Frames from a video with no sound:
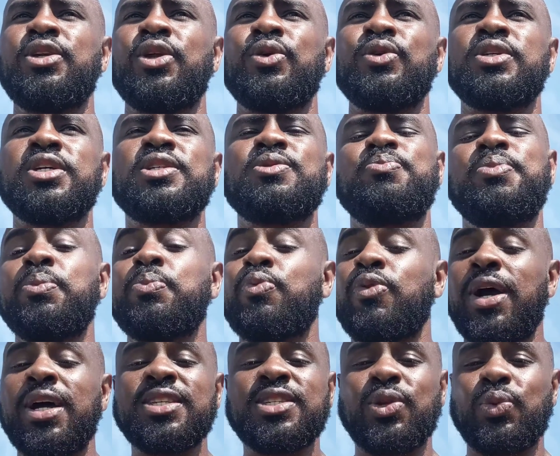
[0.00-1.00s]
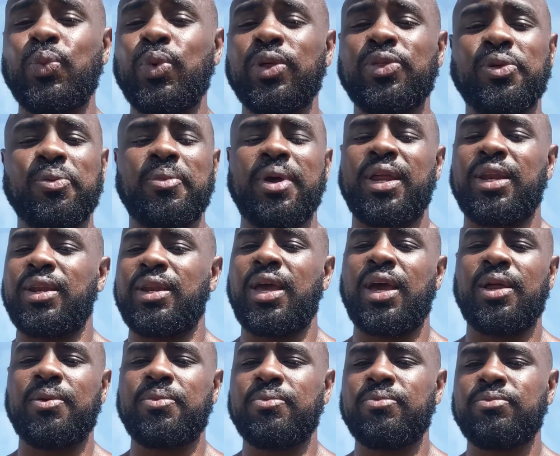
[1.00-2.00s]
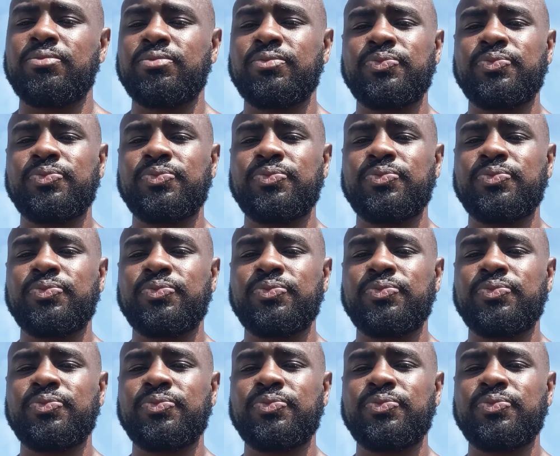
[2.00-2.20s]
just be present with them and